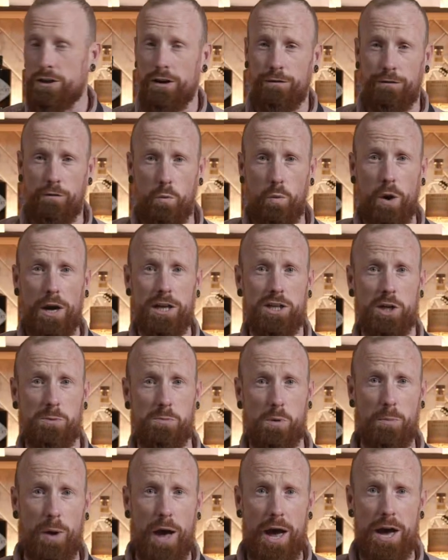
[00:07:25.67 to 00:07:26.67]
different ways to
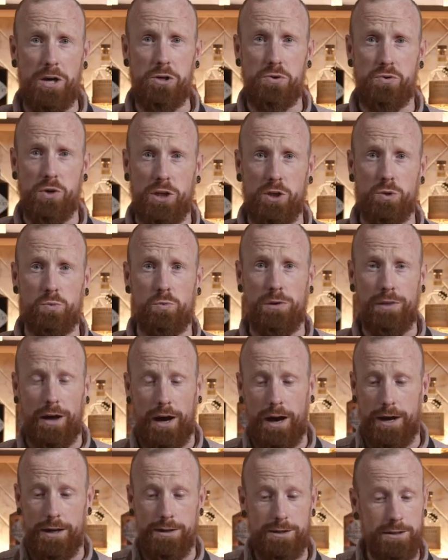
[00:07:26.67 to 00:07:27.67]
prepare drinks with
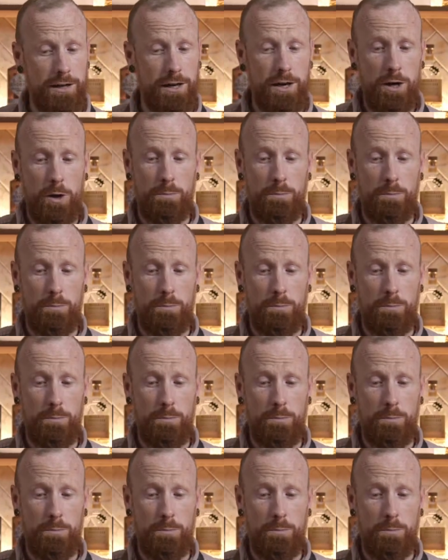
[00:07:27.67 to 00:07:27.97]
ice.